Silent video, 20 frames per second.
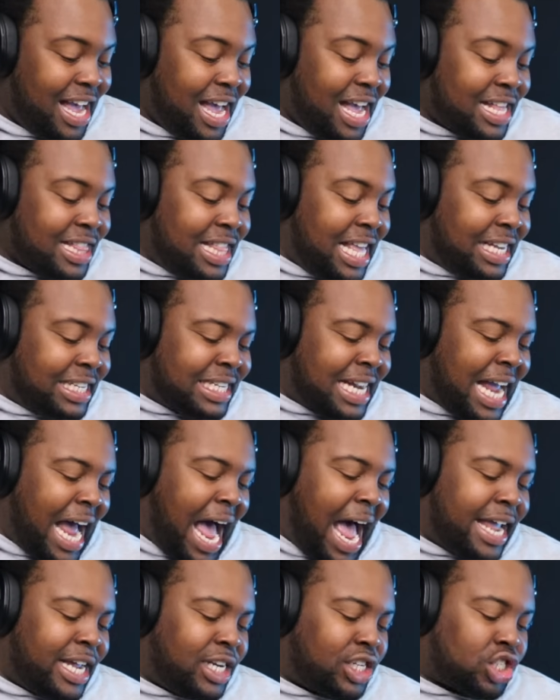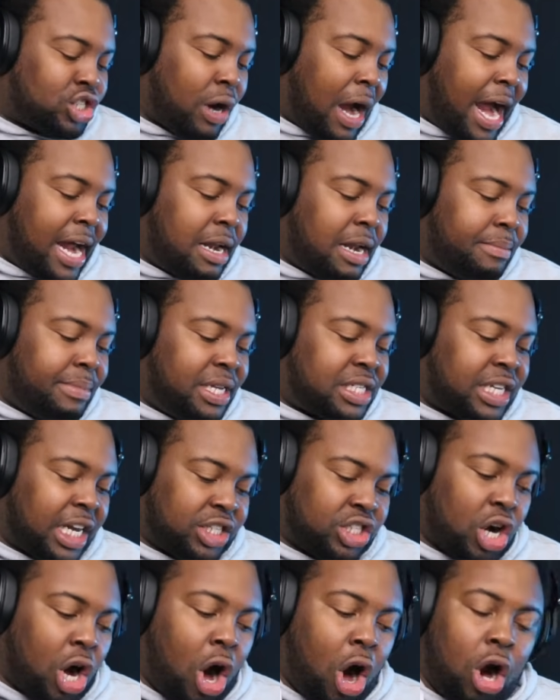This guy is trying to be such
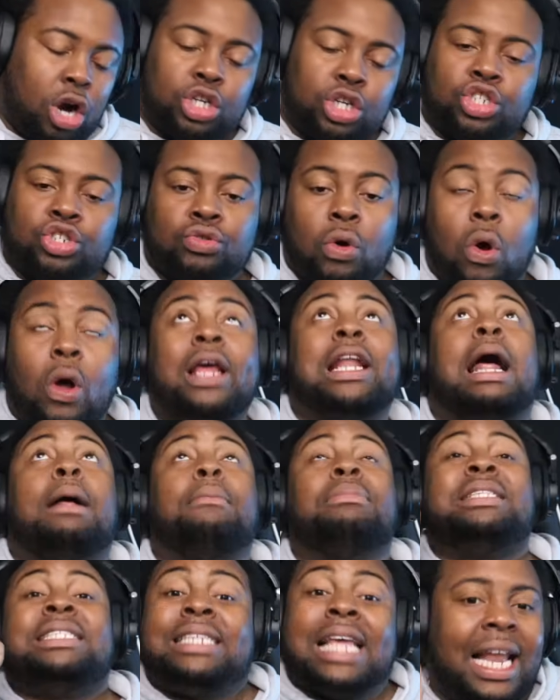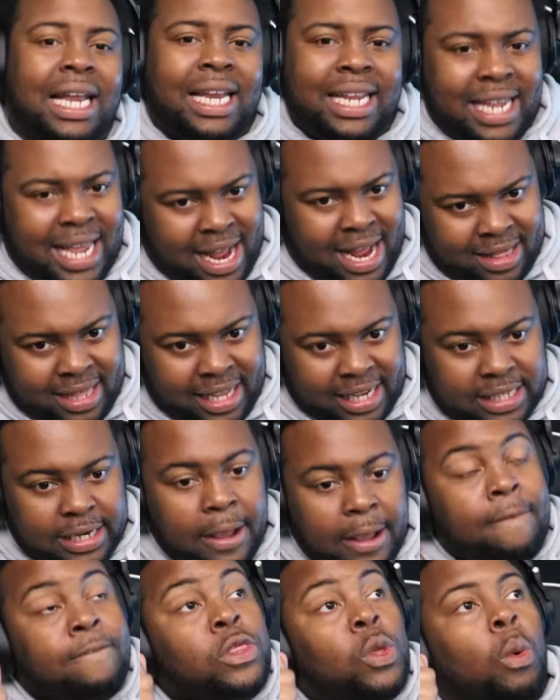a hard troll. And I'm telling y'all this.
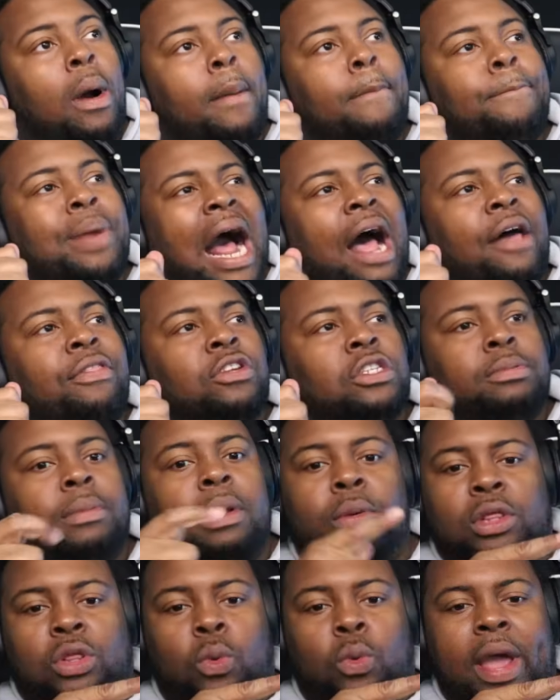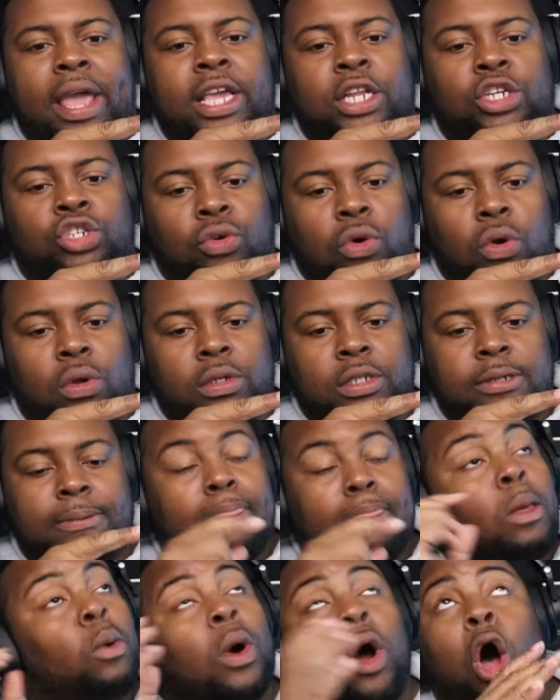What bothers me with the way he trolls
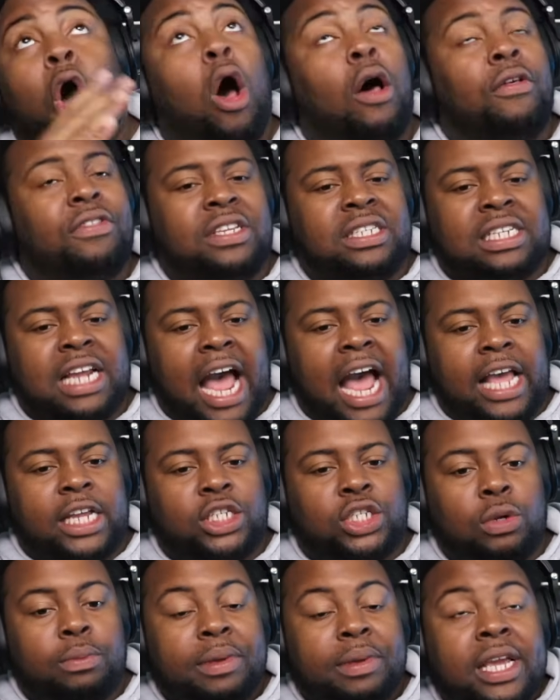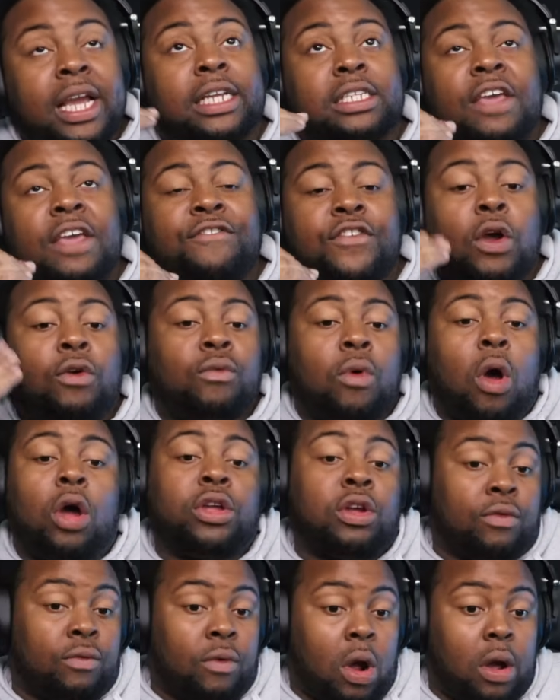and what all these guys do, because if you're wrong,
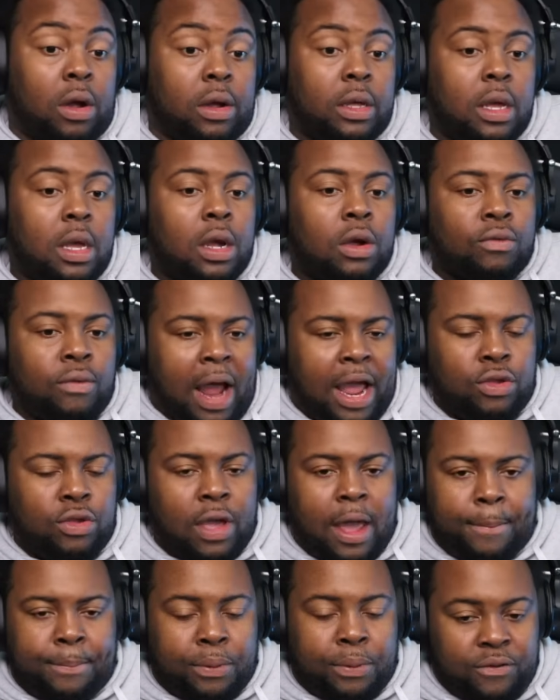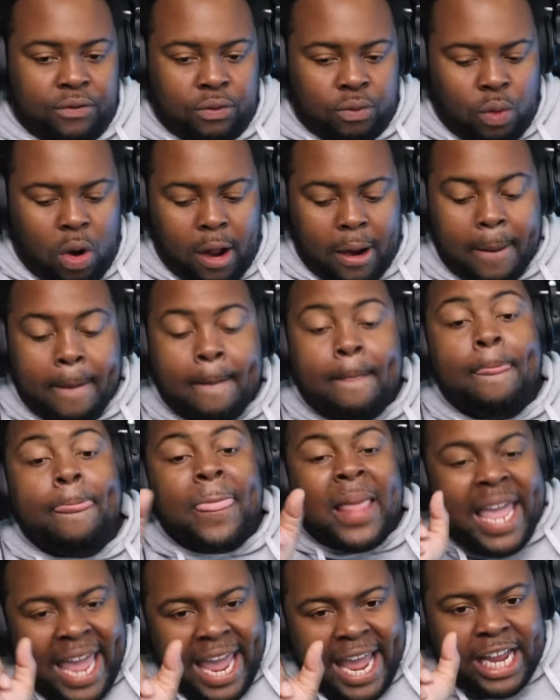you're wrong, right? You get proven wrong.
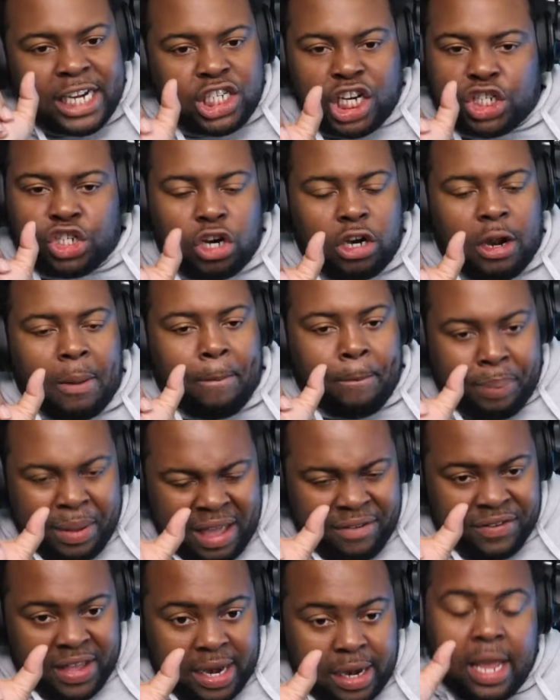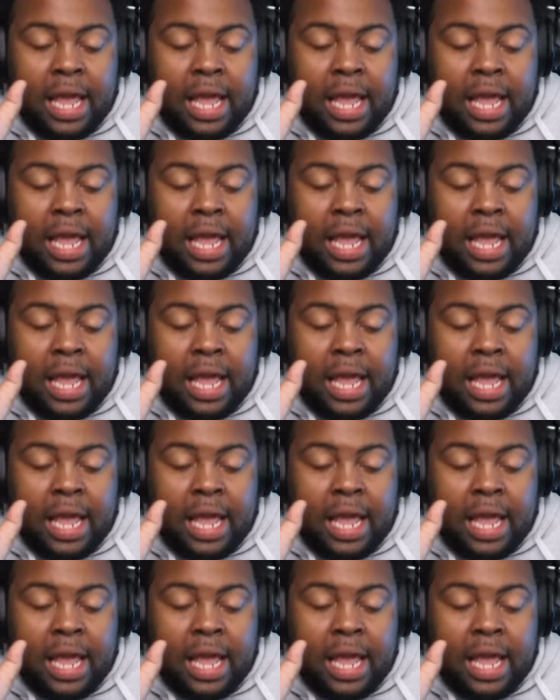He is just going to pivot.